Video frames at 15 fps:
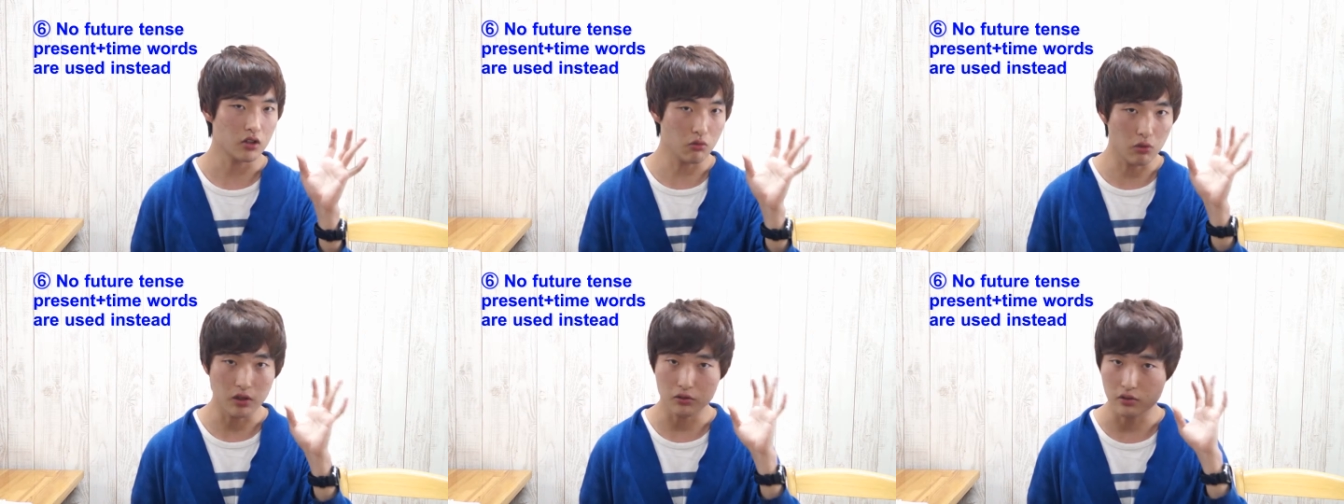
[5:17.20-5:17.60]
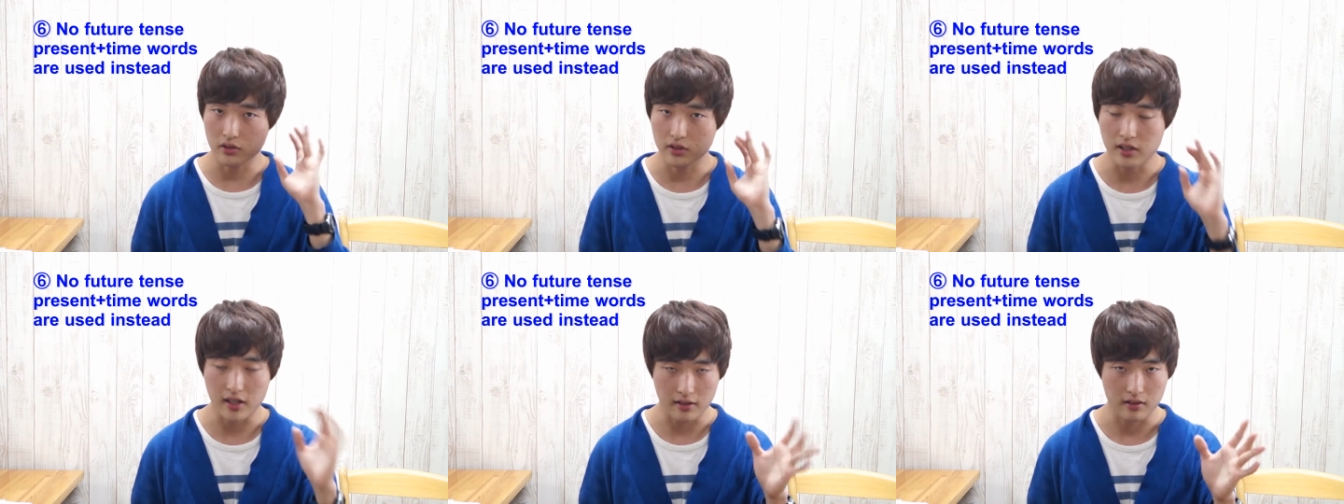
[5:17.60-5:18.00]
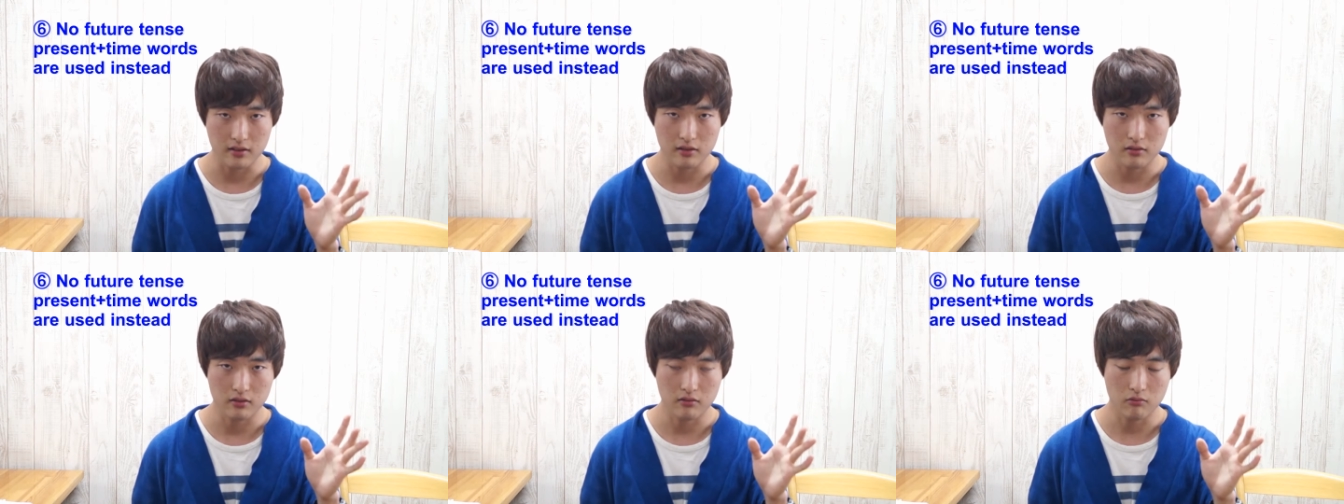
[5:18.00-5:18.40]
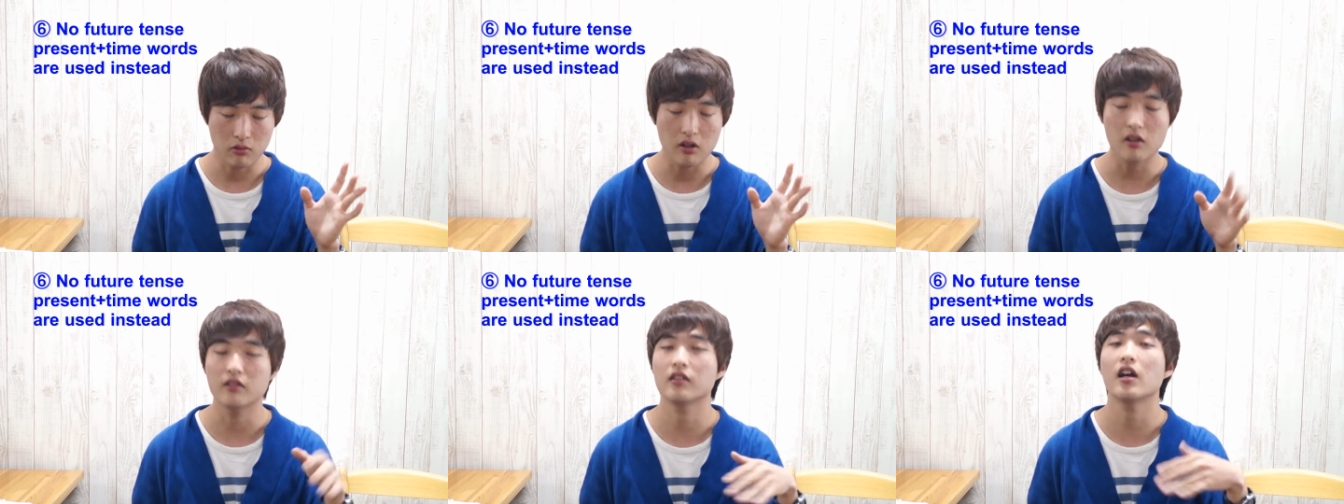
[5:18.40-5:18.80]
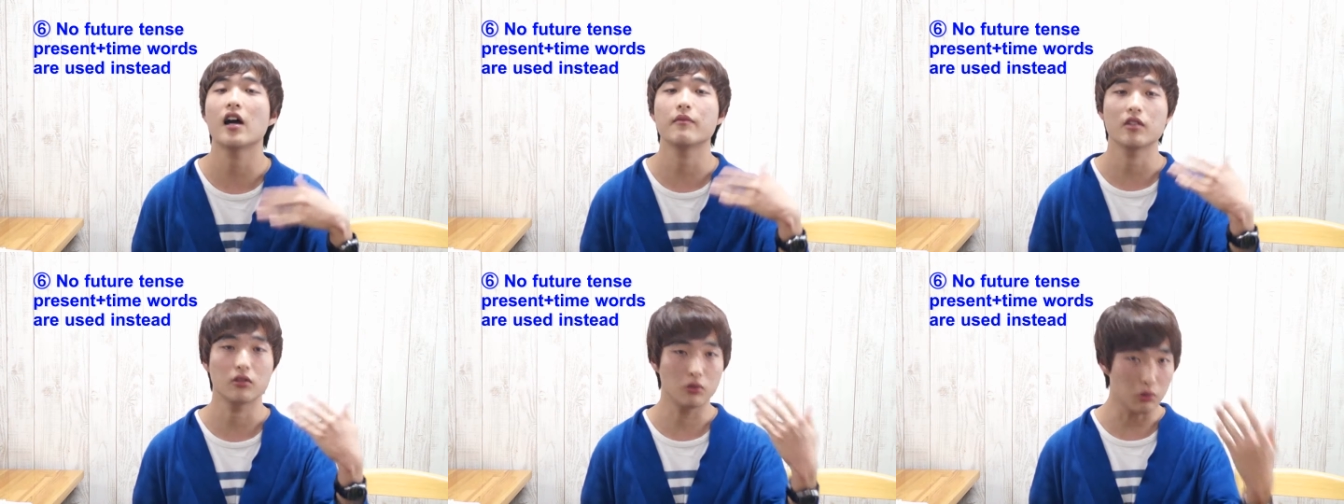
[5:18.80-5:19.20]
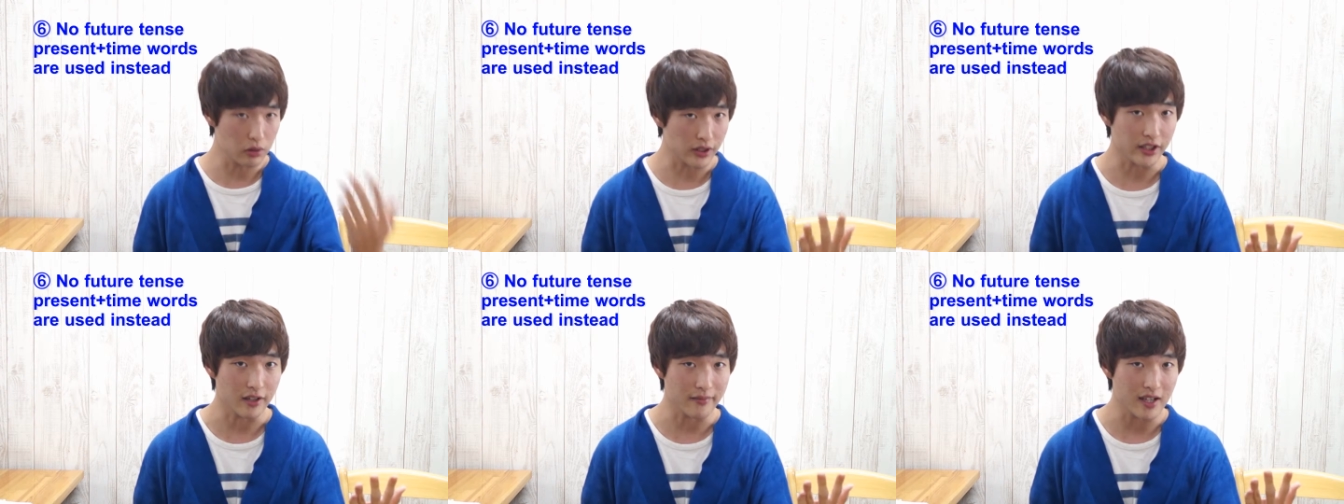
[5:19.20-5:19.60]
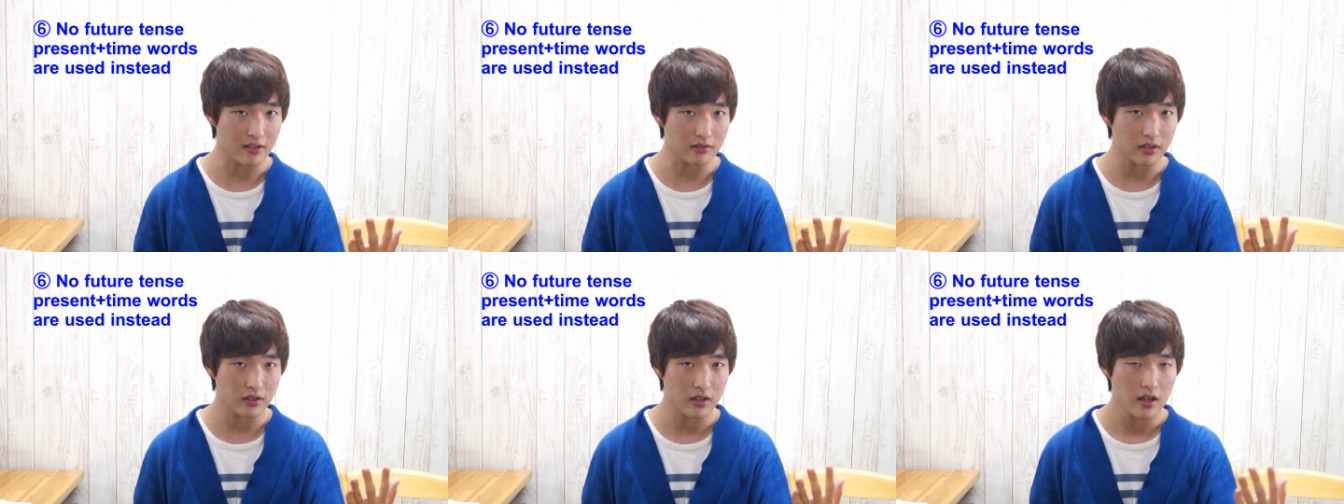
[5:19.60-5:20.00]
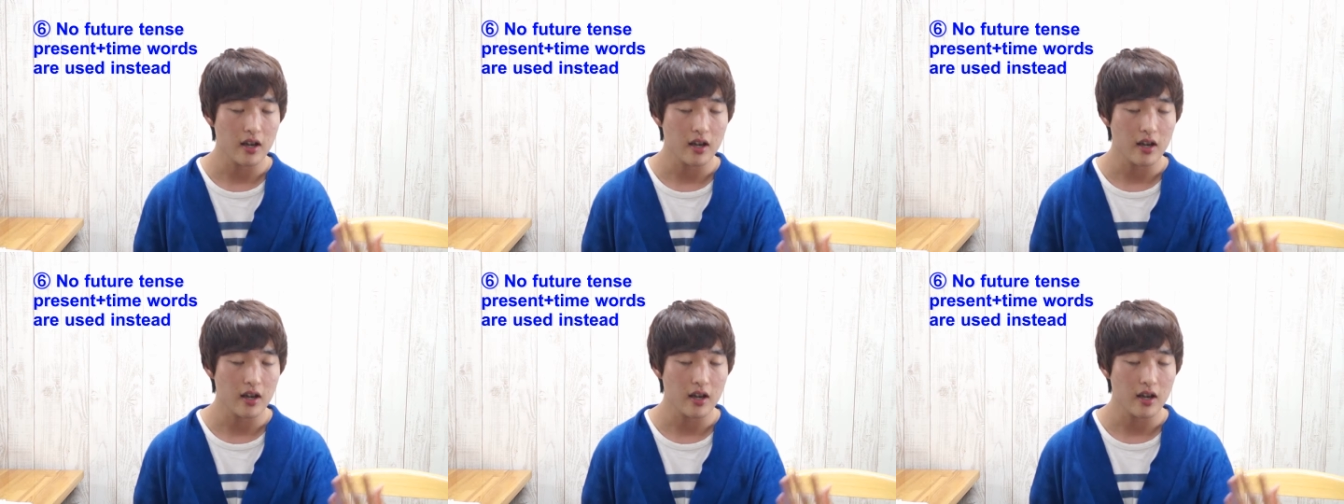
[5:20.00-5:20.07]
you want to say this, what time you're talking about.